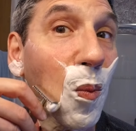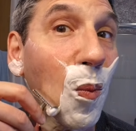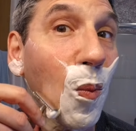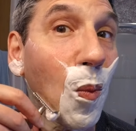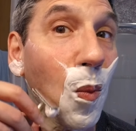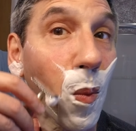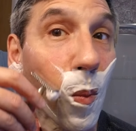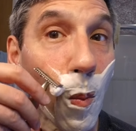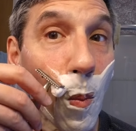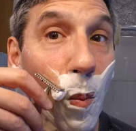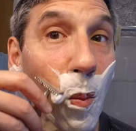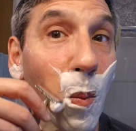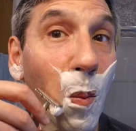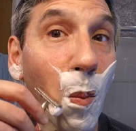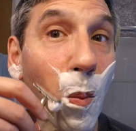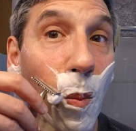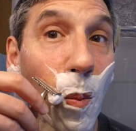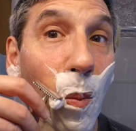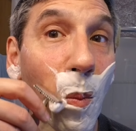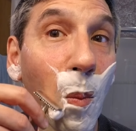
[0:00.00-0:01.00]

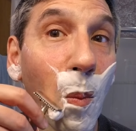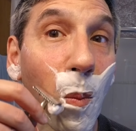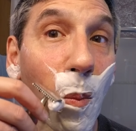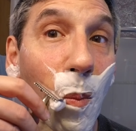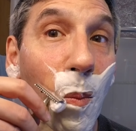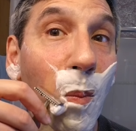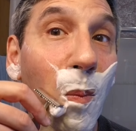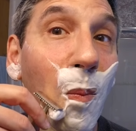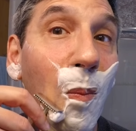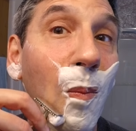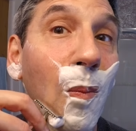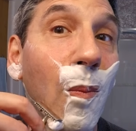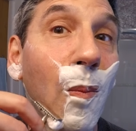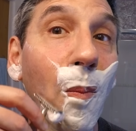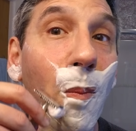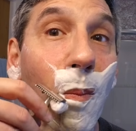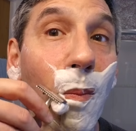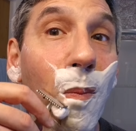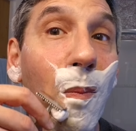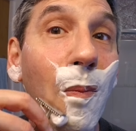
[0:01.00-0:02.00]

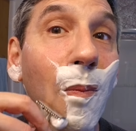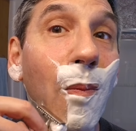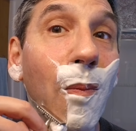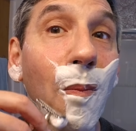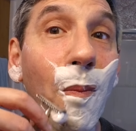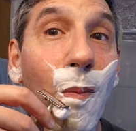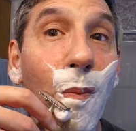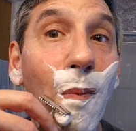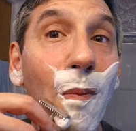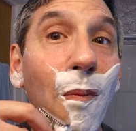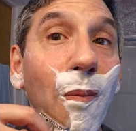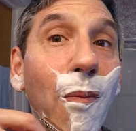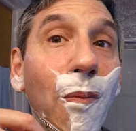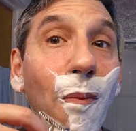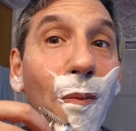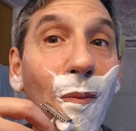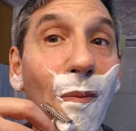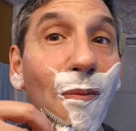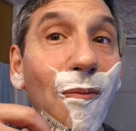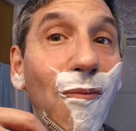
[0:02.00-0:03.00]

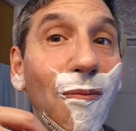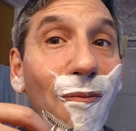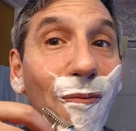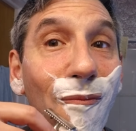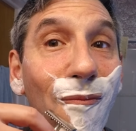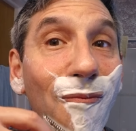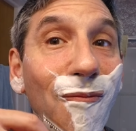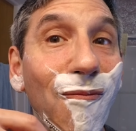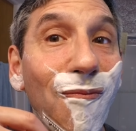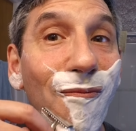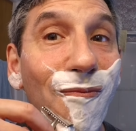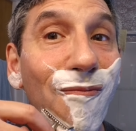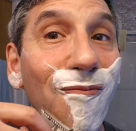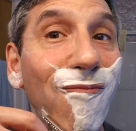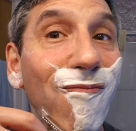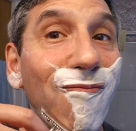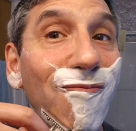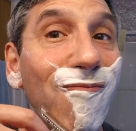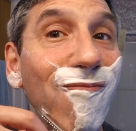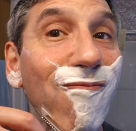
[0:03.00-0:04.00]

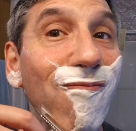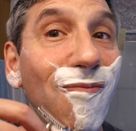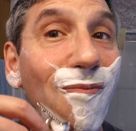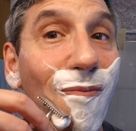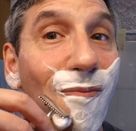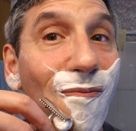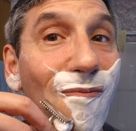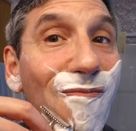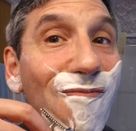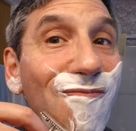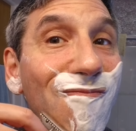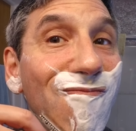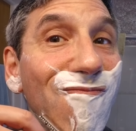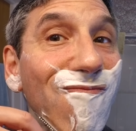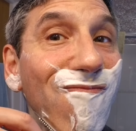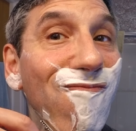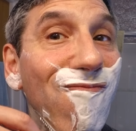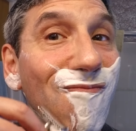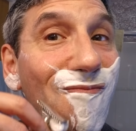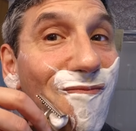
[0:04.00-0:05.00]

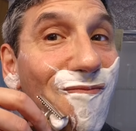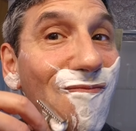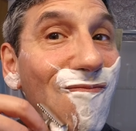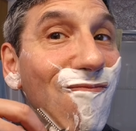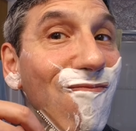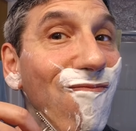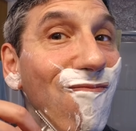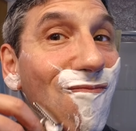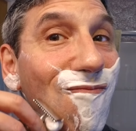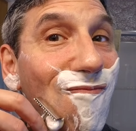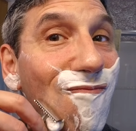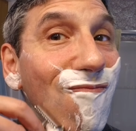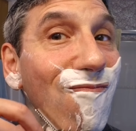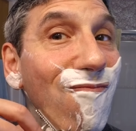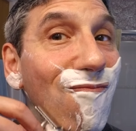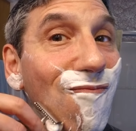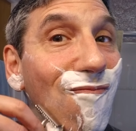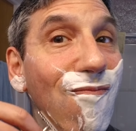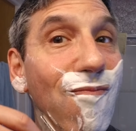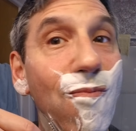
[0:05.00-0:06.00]

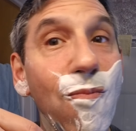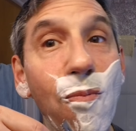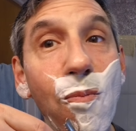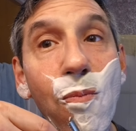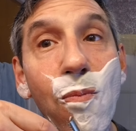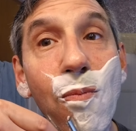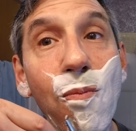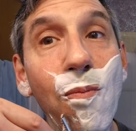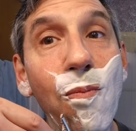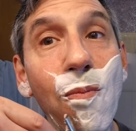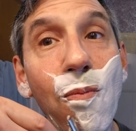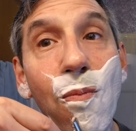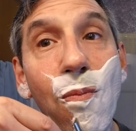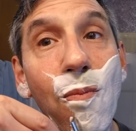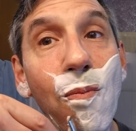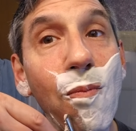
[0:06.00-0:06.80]
[no speech]